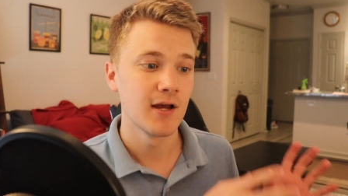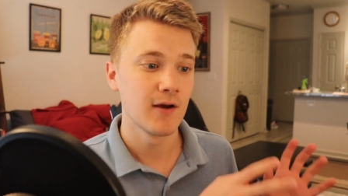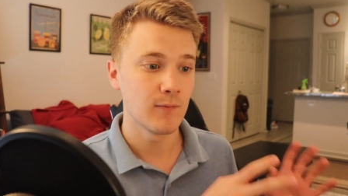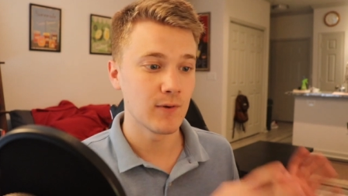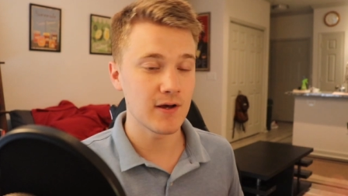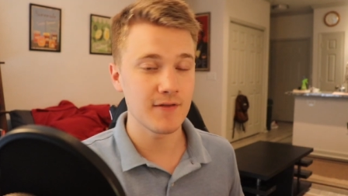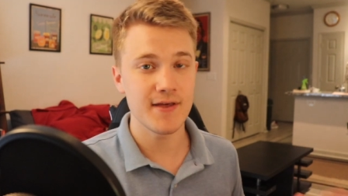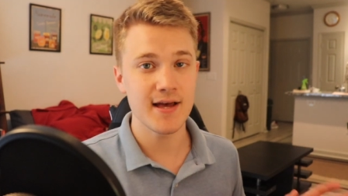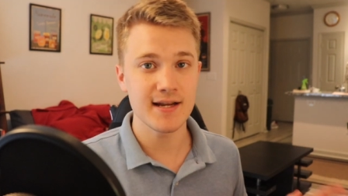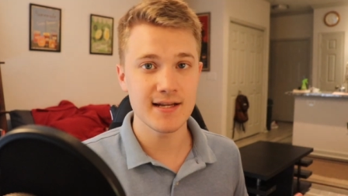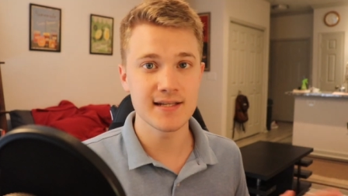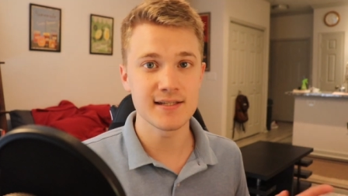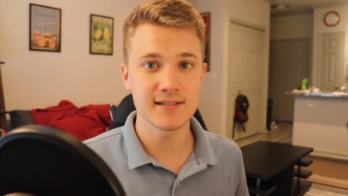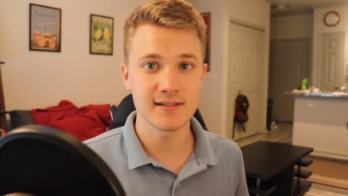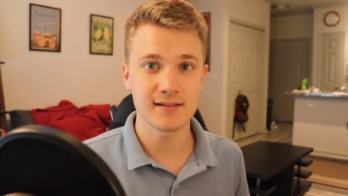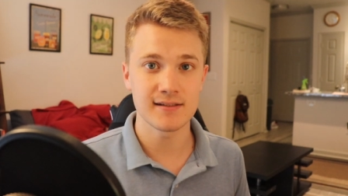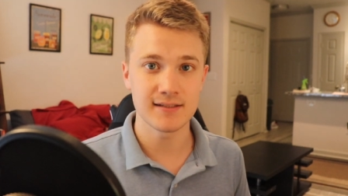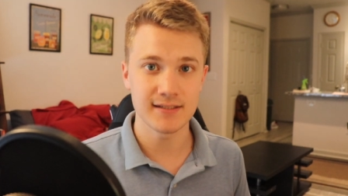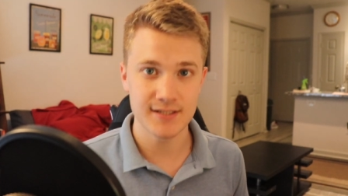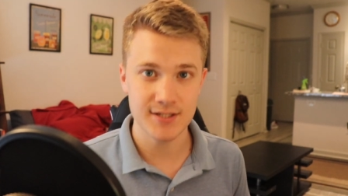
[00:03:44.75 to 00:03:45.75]
while that is
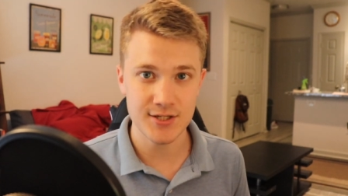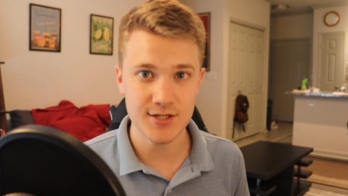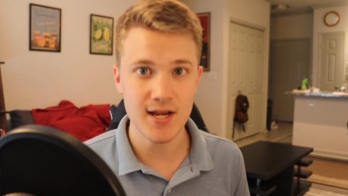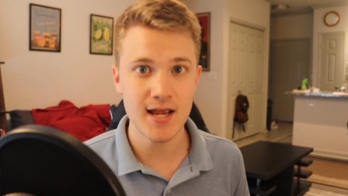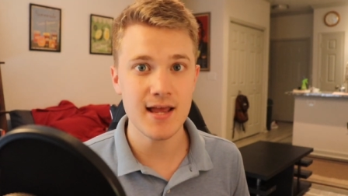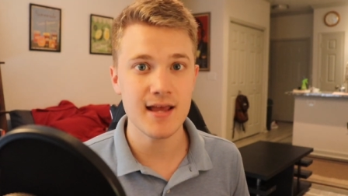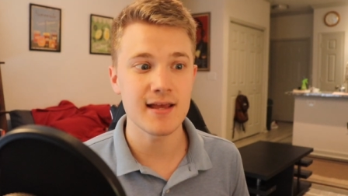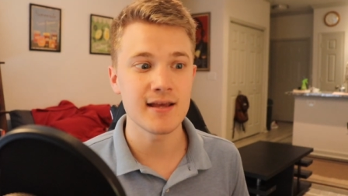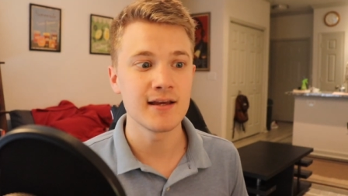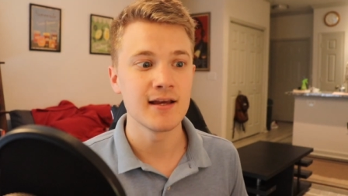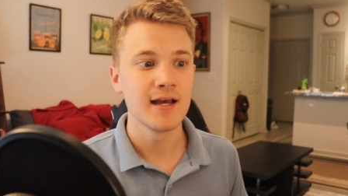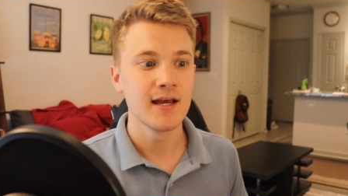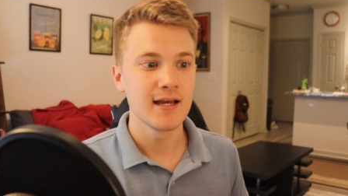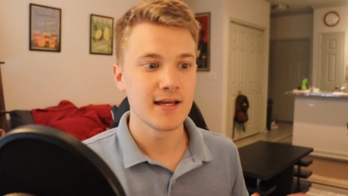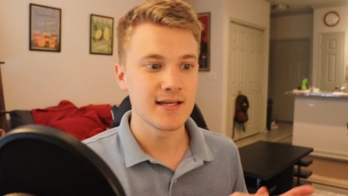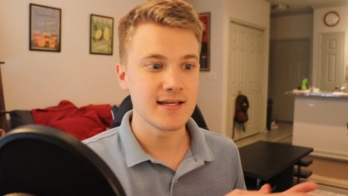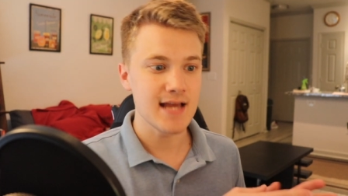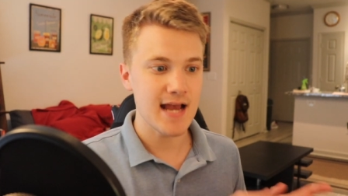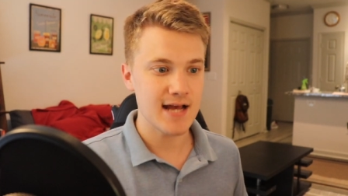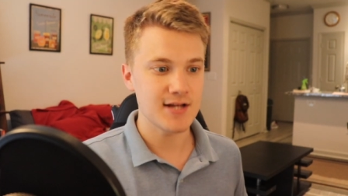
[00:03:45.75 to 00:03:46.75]
a cliche,
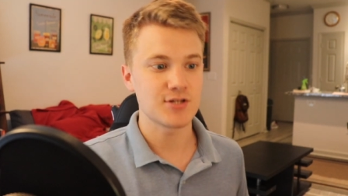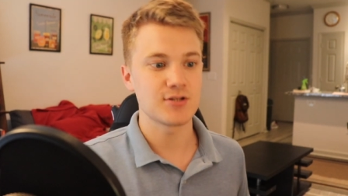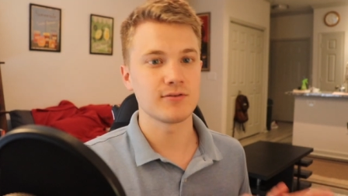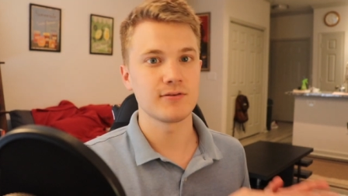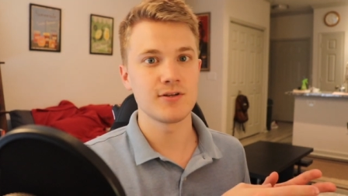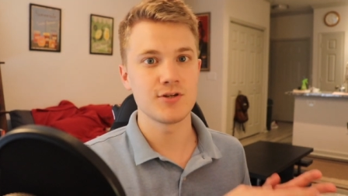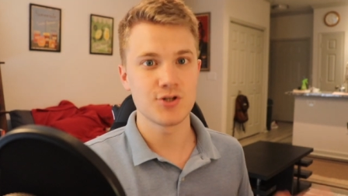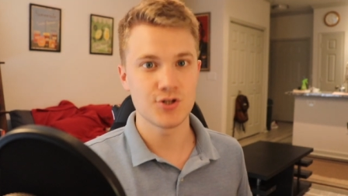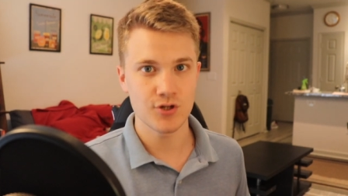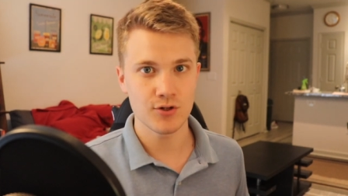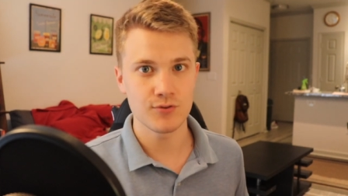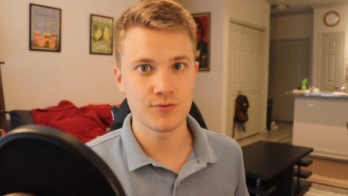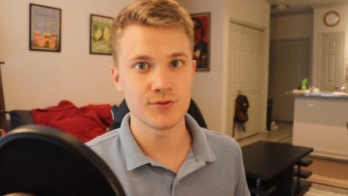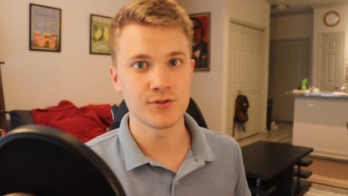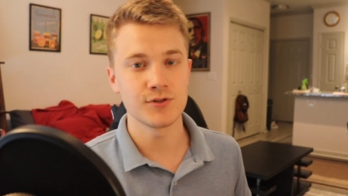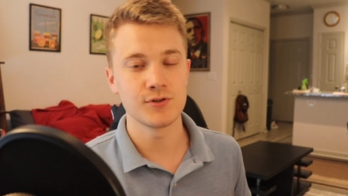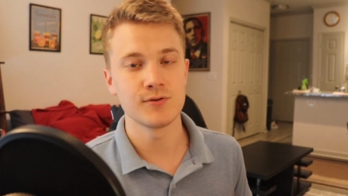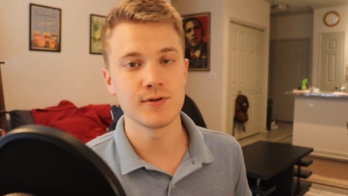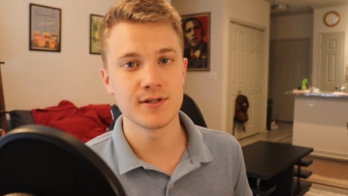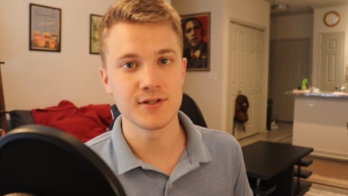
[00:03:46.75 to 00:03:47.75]
he actually
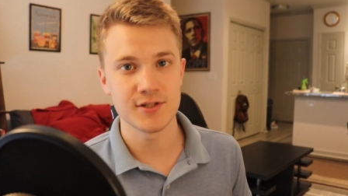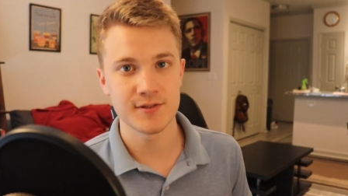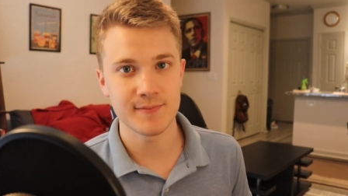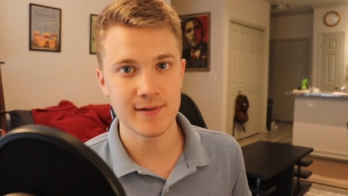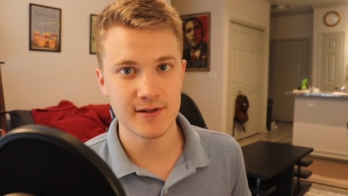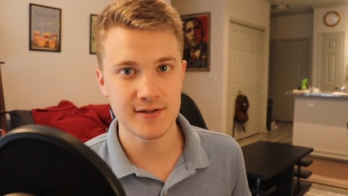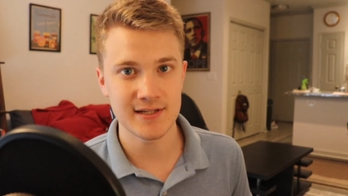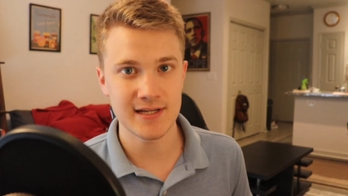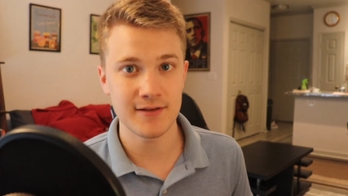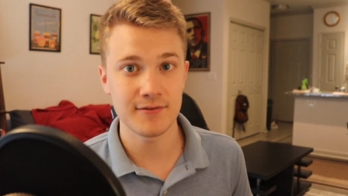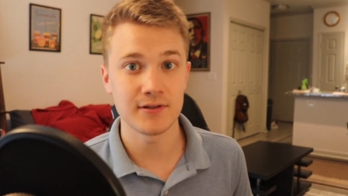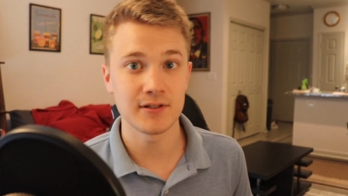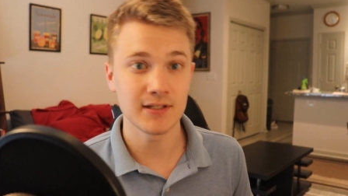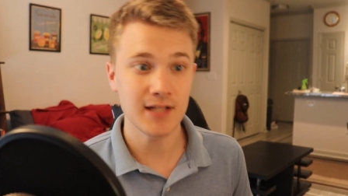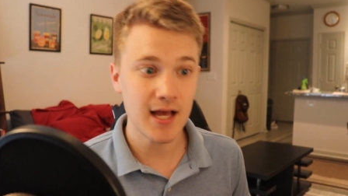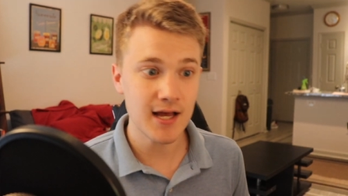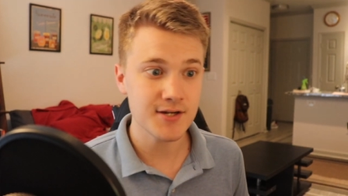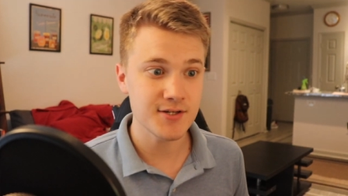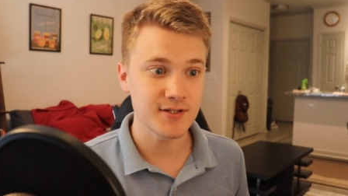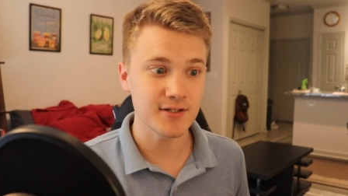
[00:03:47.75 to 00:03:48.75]
shows you and spells out the
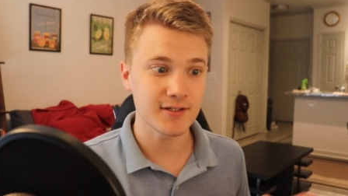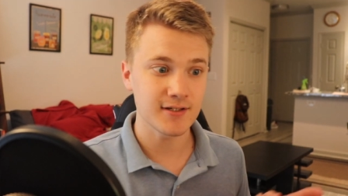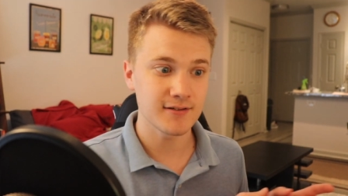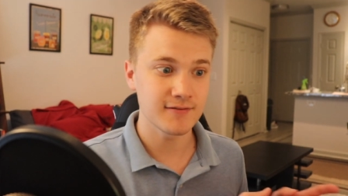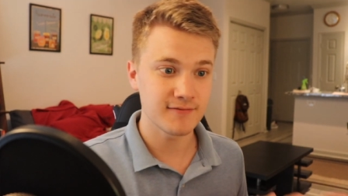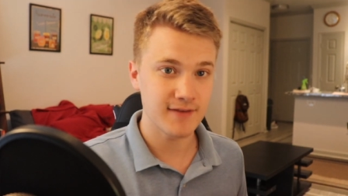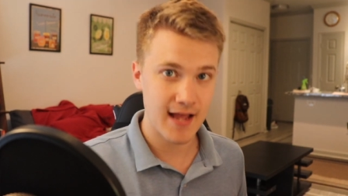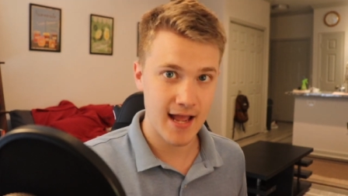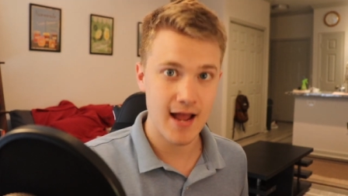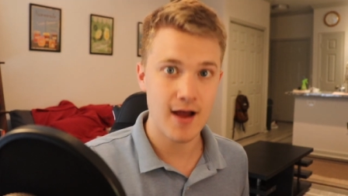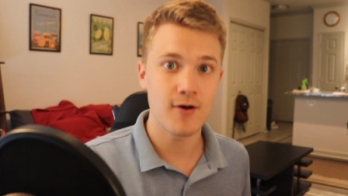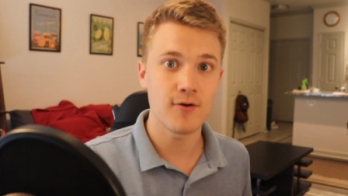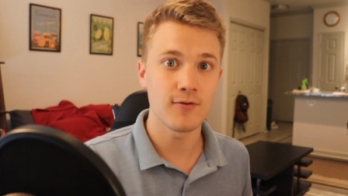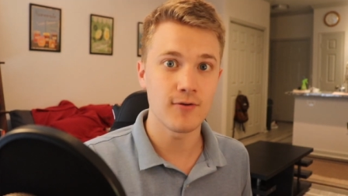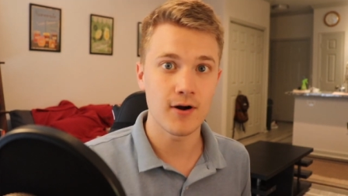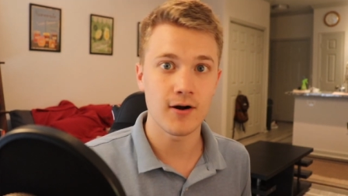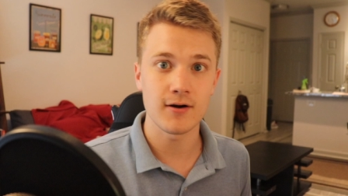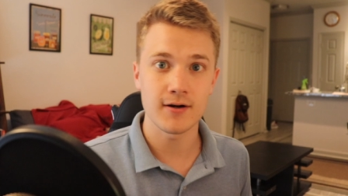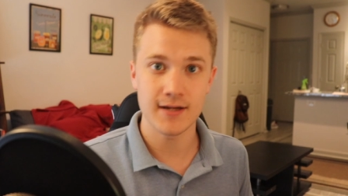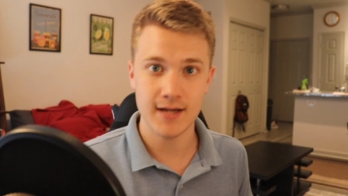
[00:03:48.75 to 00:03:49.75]
logic of how
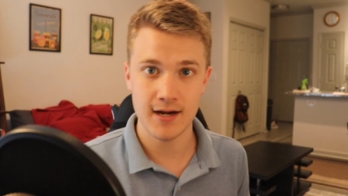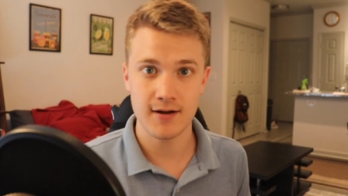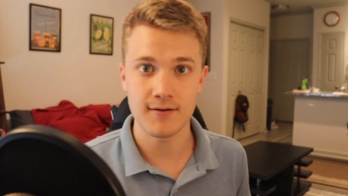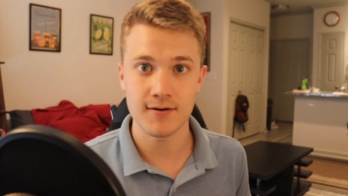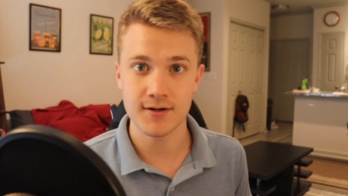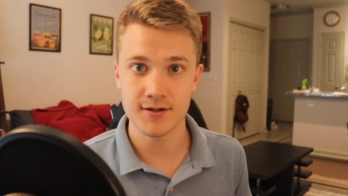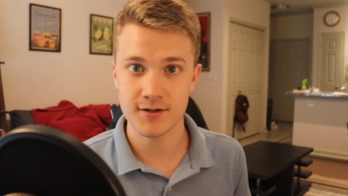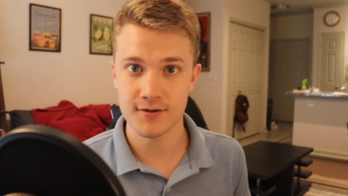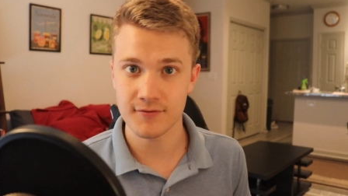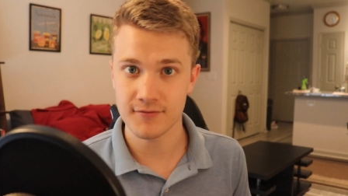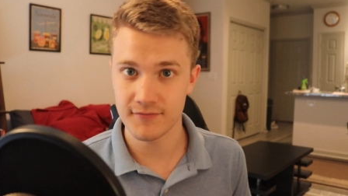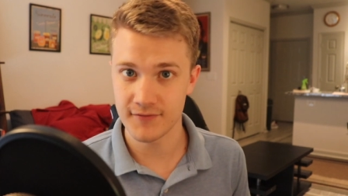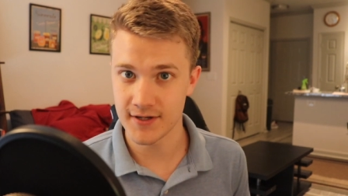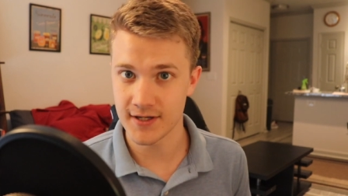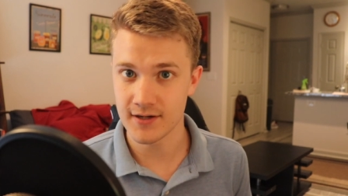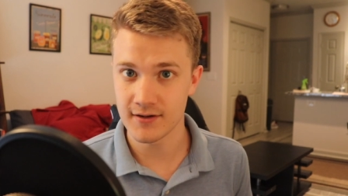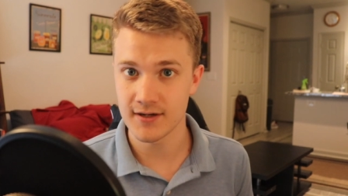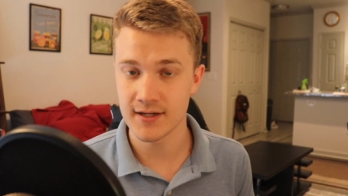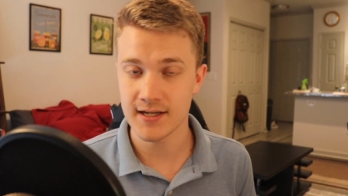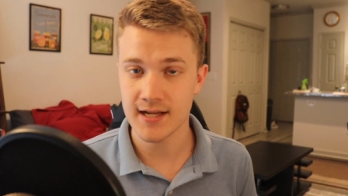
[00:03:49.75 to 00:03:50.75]
our character
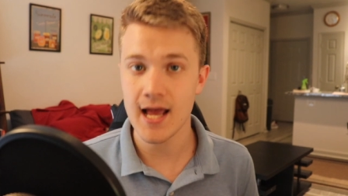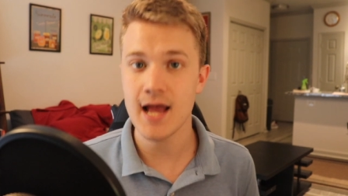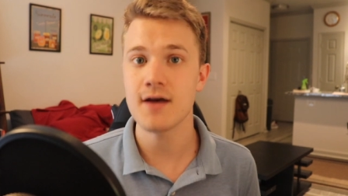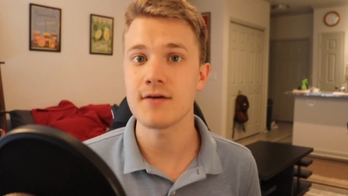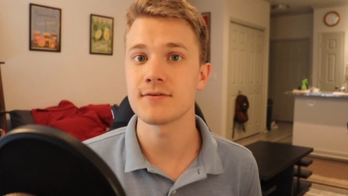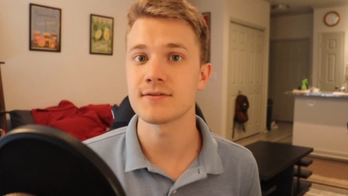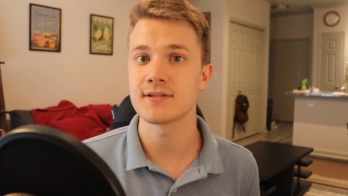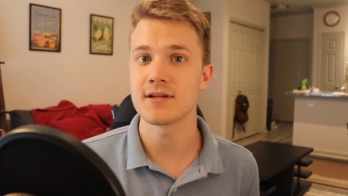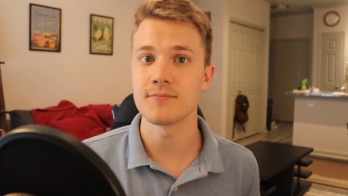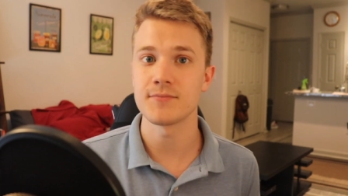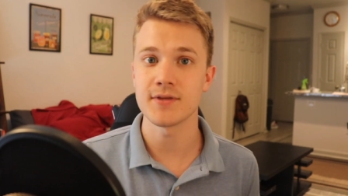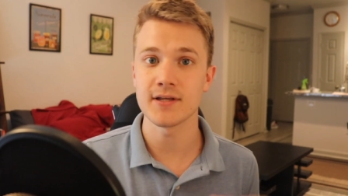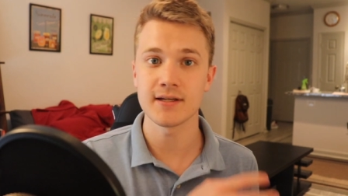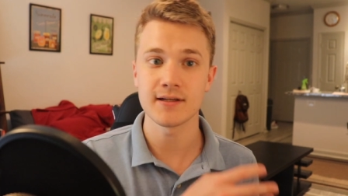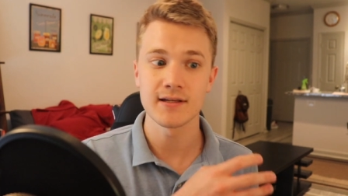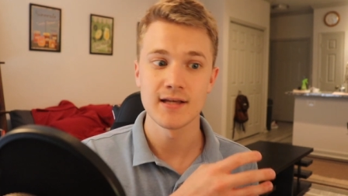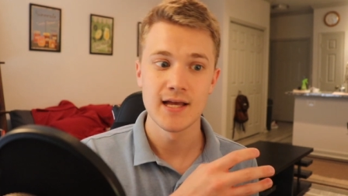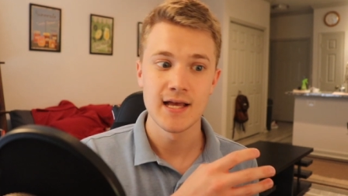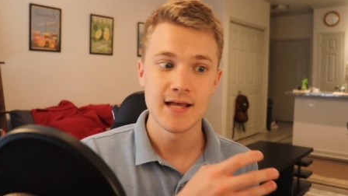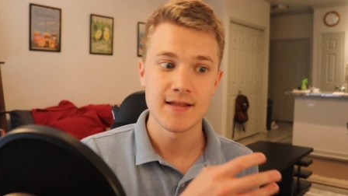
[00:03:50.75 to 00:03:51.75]
figured it out, something